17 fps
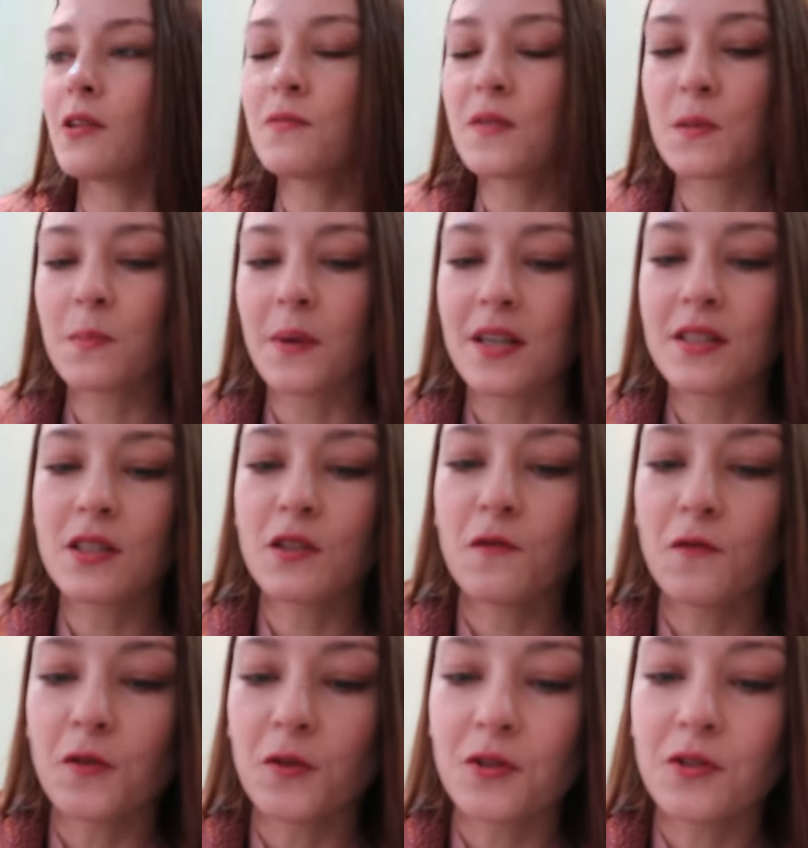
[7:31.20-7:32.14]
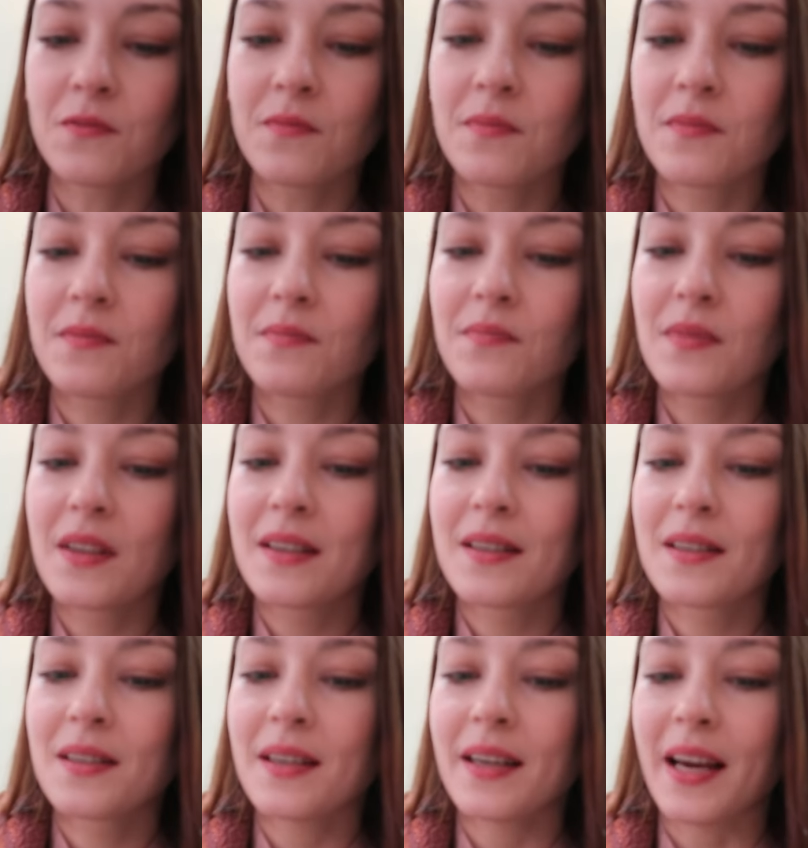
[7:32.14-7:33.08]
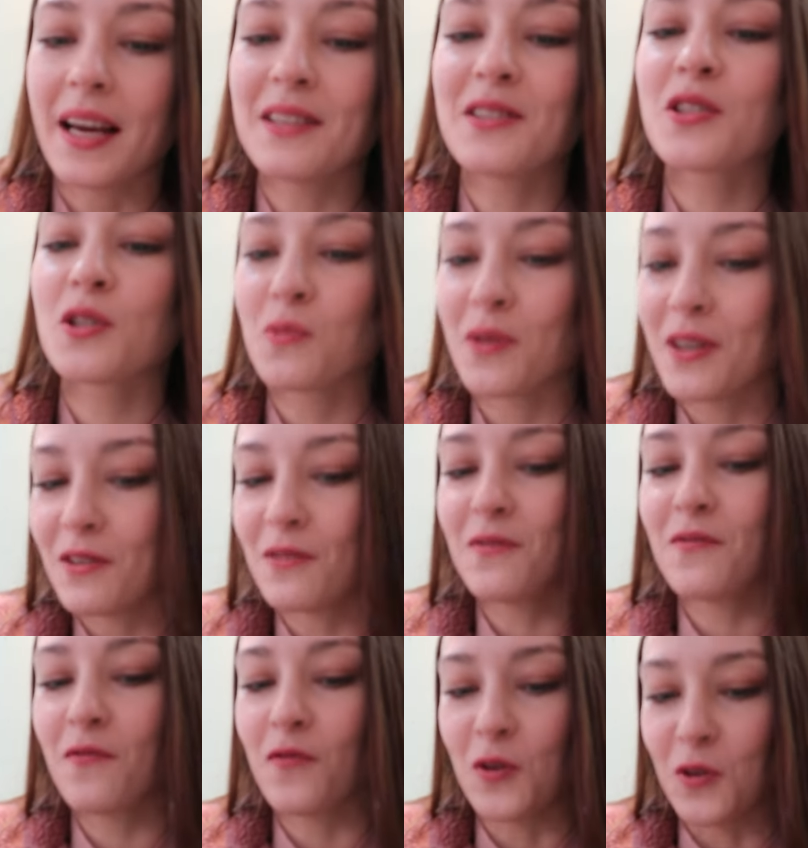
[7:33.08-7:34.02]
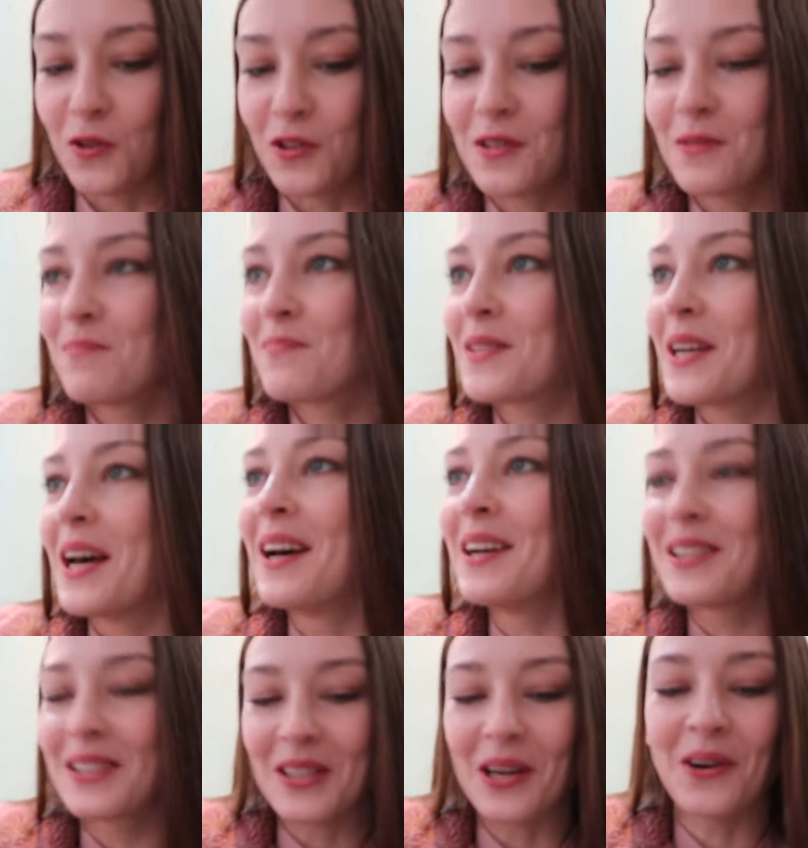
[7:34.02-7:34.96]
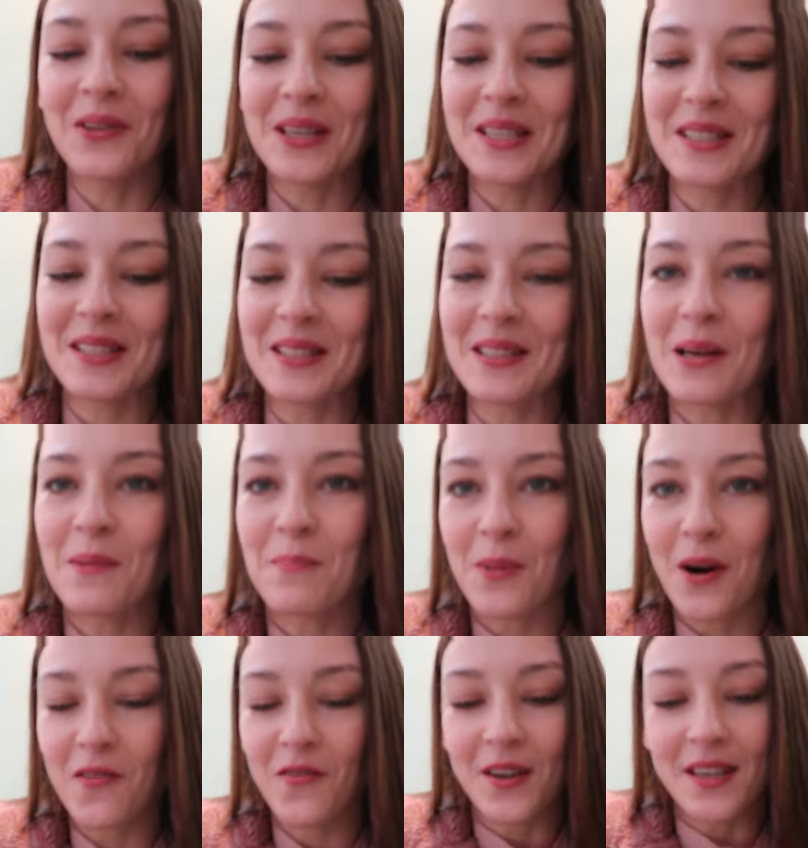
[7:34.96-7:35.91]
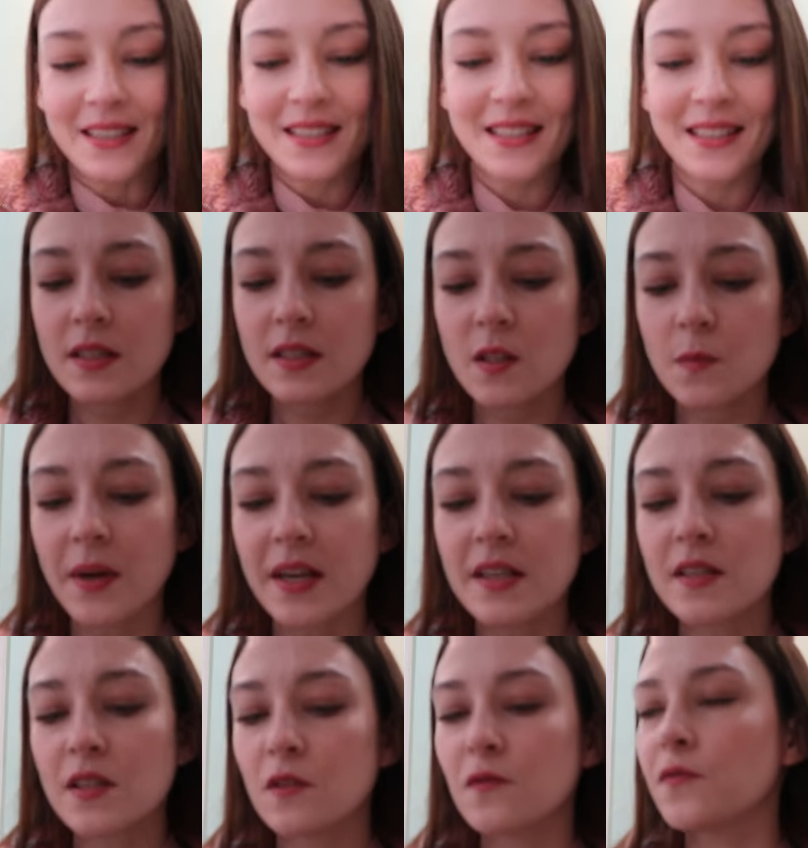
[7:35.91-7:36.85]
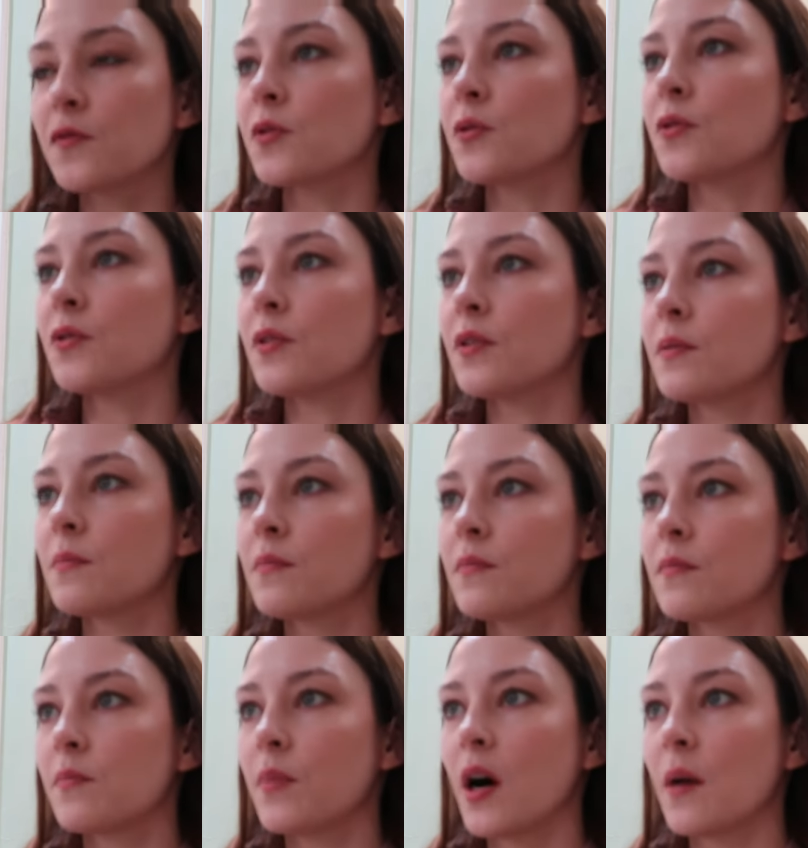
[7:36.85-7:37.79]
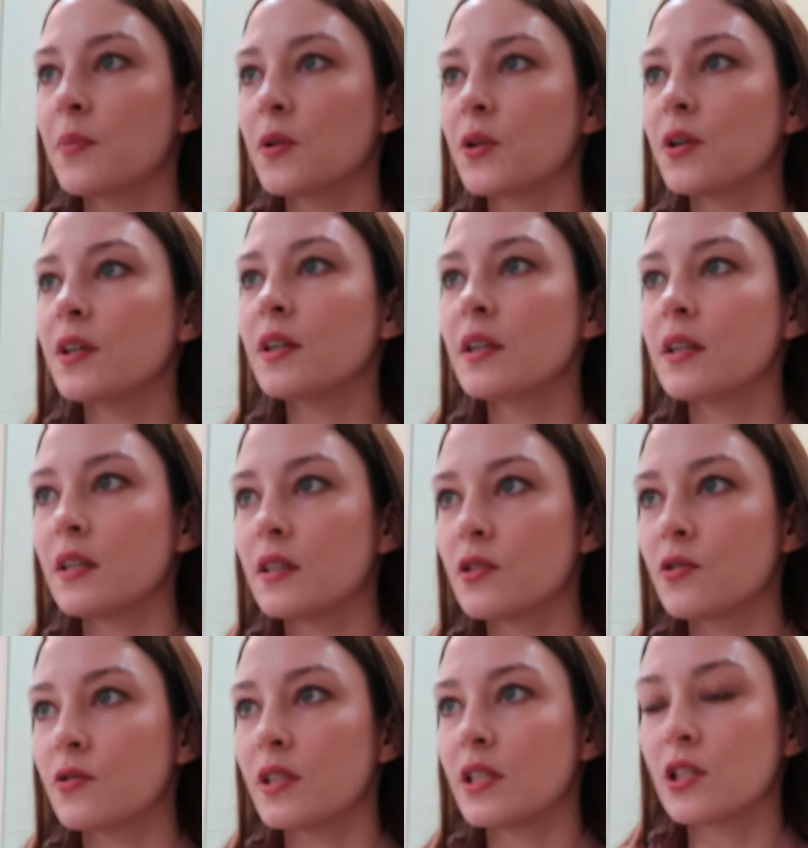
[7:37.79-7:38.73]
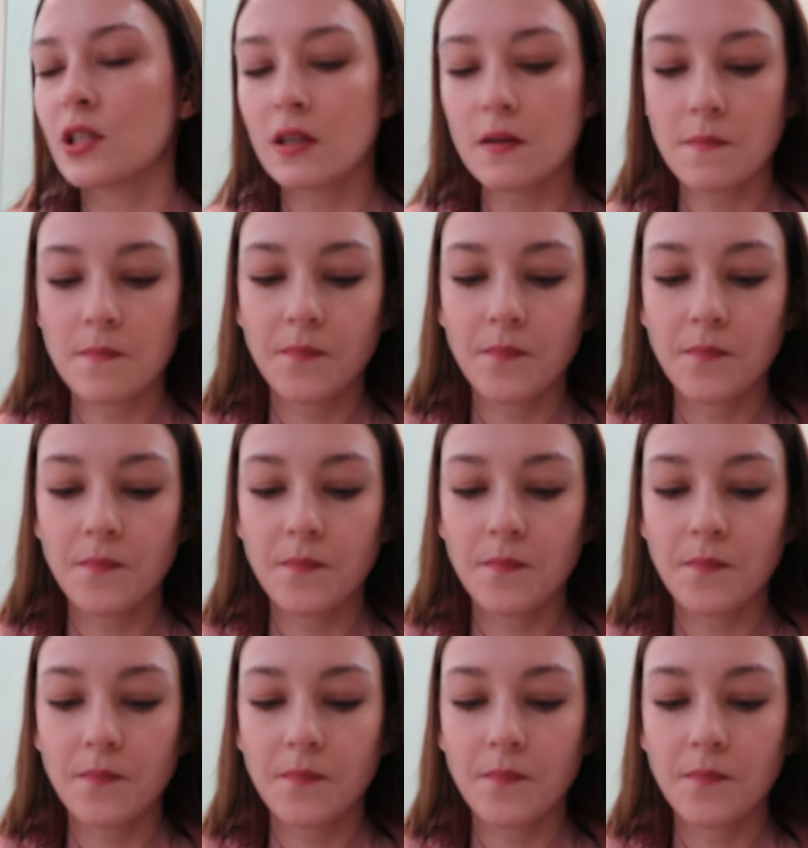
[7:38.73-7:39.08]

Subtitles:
love spicy food and sweet food. So this is like perfect. Is spicy food popular in Indonesia?